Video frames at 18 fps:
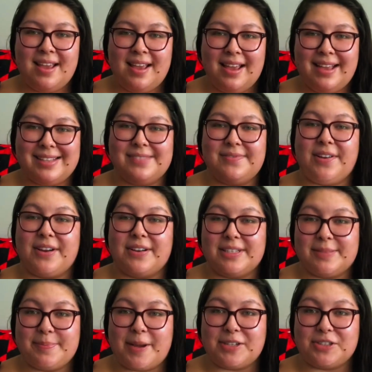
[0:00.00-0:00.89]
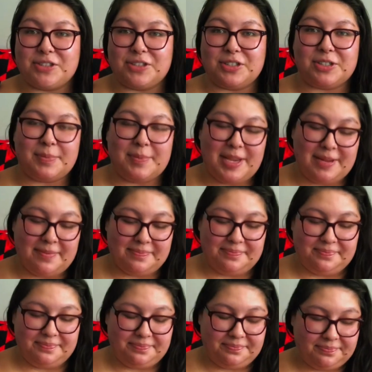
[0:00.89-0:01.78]
It's very special to me.
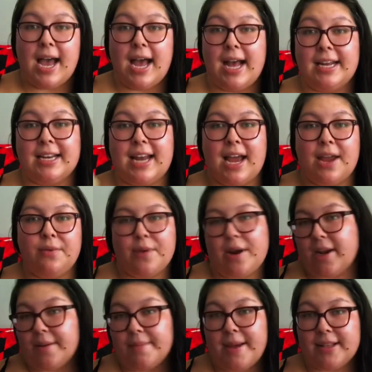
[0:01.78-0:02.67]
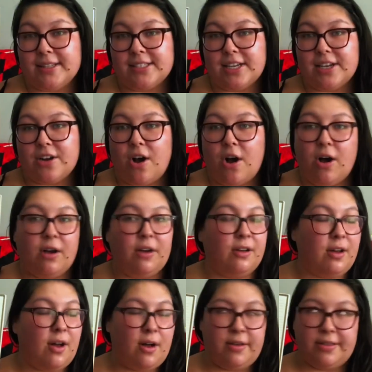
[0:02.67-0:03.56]
And I recommend it
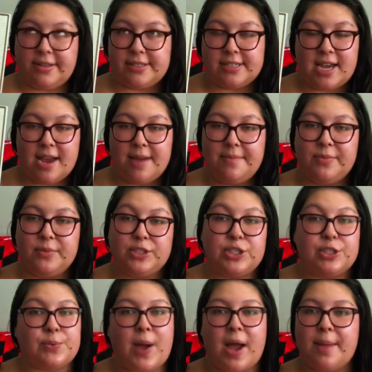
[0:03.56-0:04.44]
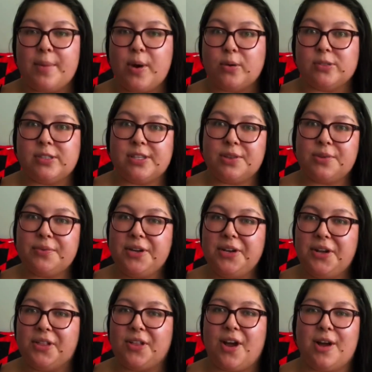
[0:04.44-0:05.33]
all the time, which is why I'm hosting the
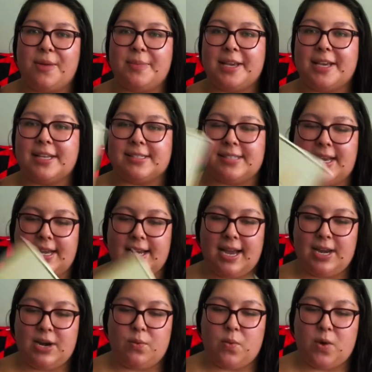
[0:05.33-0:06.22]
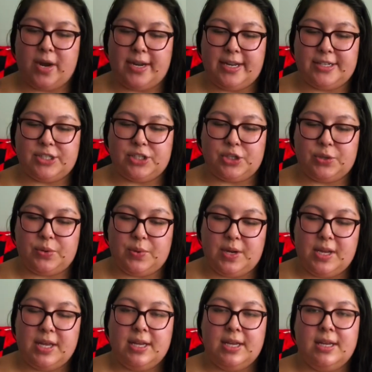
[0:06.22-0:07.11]
read along, because I kind of wanted to
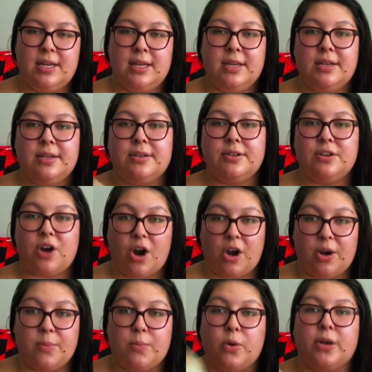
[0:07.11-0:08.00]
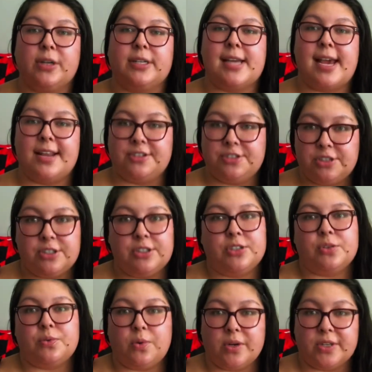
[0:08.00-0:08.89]
garner more attention
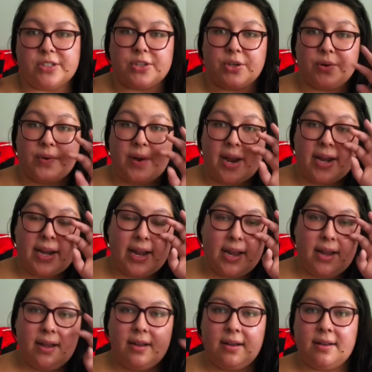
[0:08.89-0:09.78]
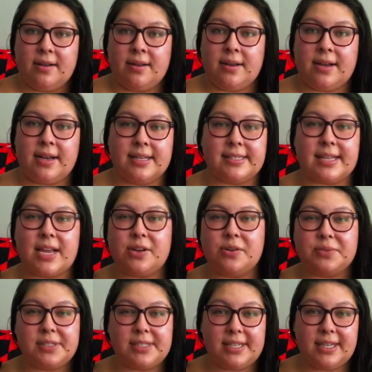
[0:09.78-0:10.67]
towards her writing, because I
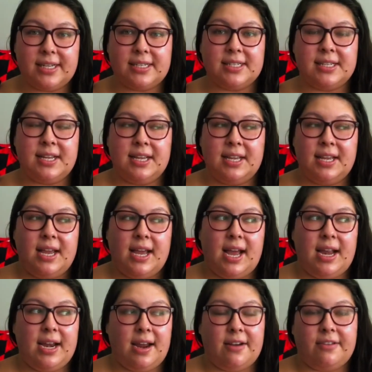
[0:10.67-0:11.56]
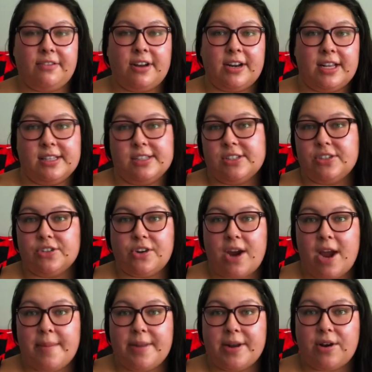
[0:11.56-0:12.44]
don't see it enough on
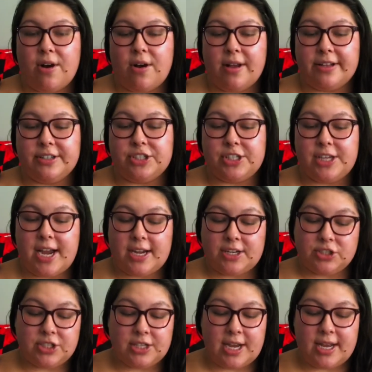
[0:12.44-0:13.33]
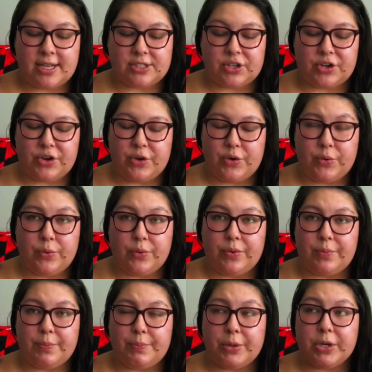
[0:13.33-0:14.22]
Instagram at all. And she actually has a new
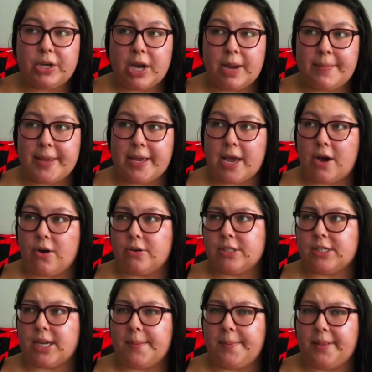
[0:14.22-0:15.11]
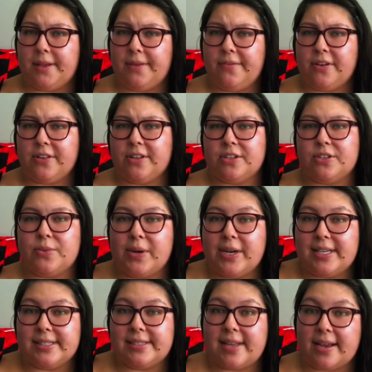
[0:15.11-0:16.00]
book coming out, I believe on the
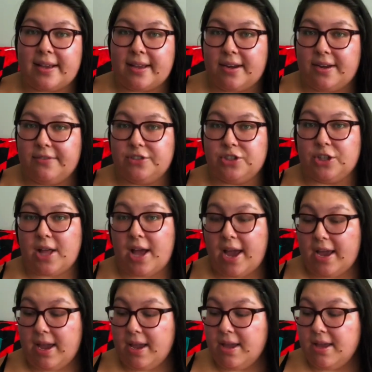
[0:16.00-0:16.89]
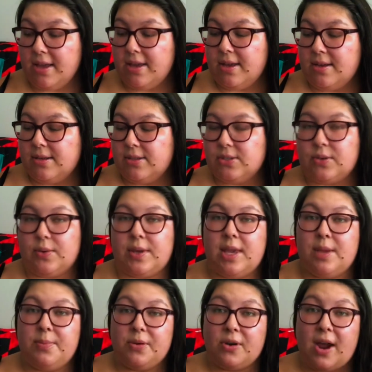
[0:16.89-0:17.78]
22nd of July. So
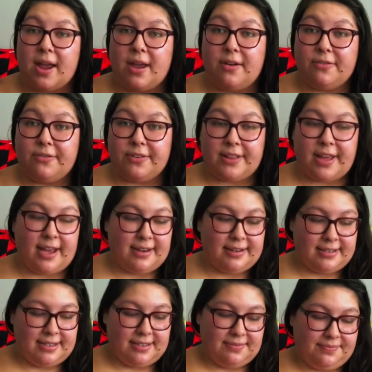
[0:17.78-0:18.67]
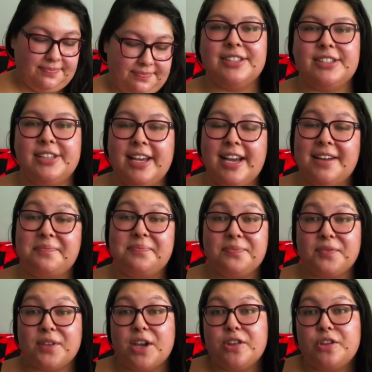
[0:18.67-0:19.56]
keep your eye out for that. So yeah,
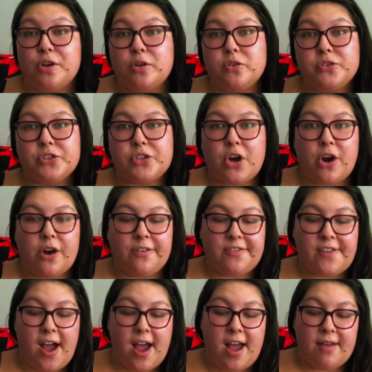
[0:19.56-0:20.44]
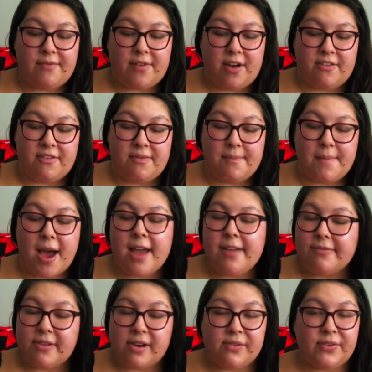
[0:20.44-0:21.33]
those are 5 of my
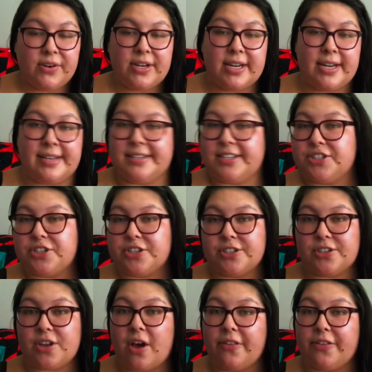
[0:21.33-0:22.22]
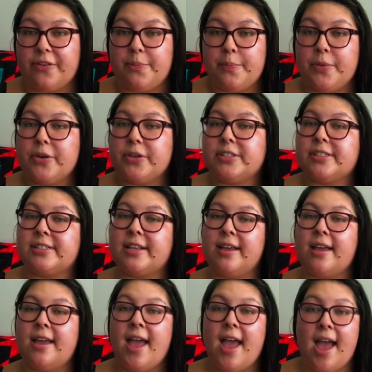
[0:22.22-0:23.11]
favorite Indigenous authored books
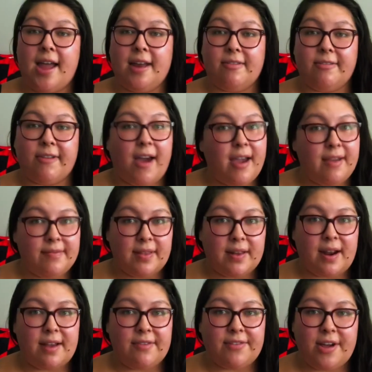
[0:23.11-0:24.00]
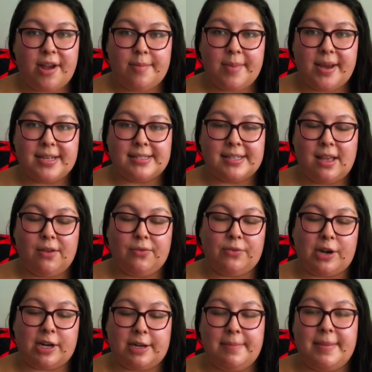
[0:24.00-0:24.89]
and 5 that I find myself
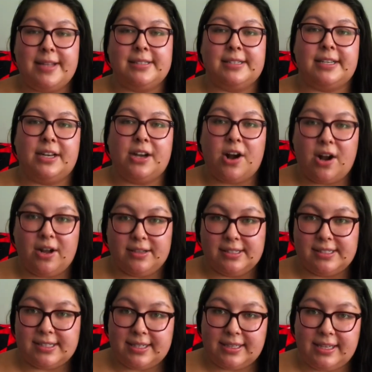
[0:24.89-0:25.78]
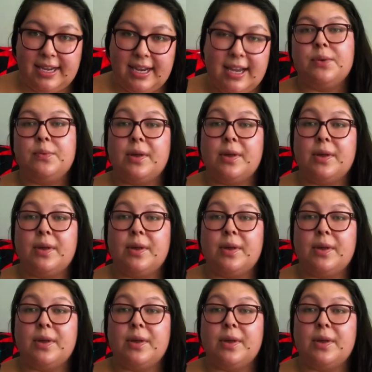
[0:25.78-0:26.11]
recommending constantly.